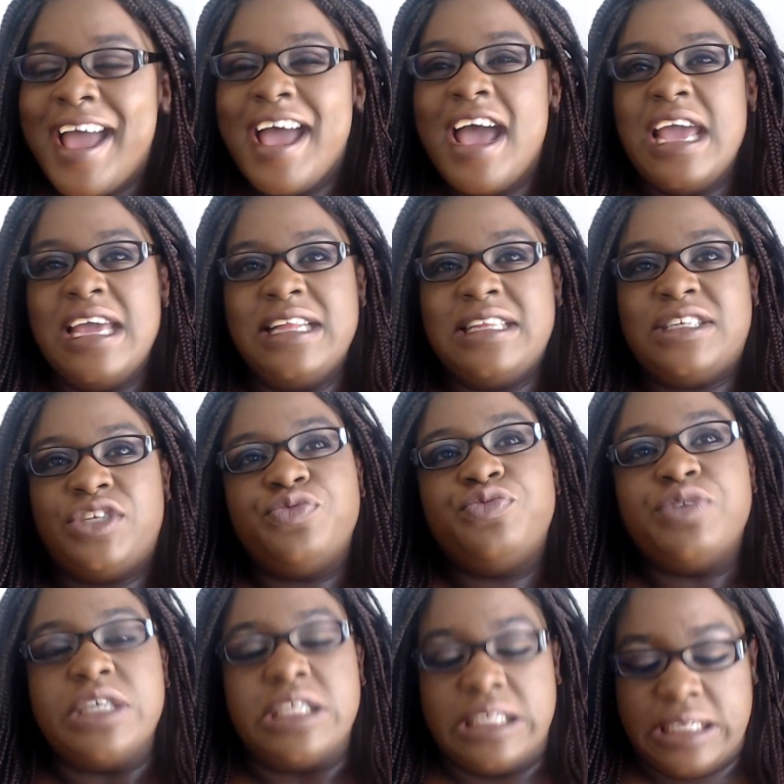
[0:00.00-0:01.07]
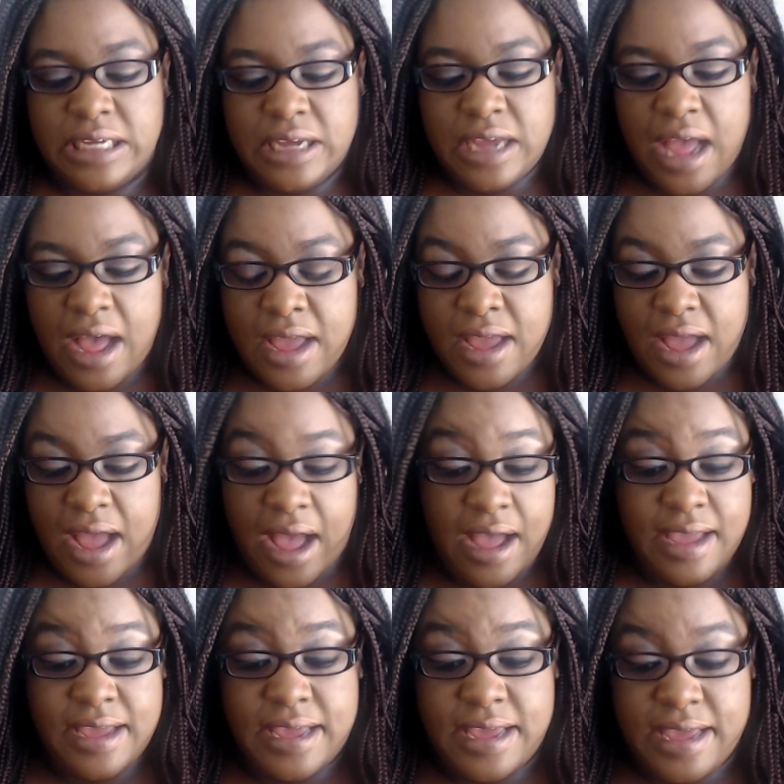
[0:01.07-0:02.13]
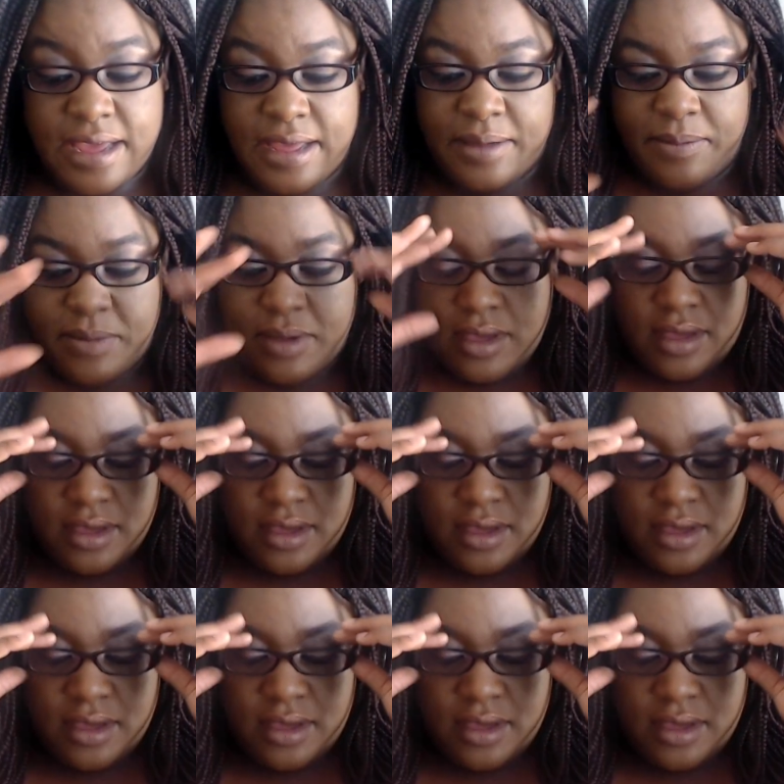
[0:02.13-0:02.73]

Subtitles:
It's really, I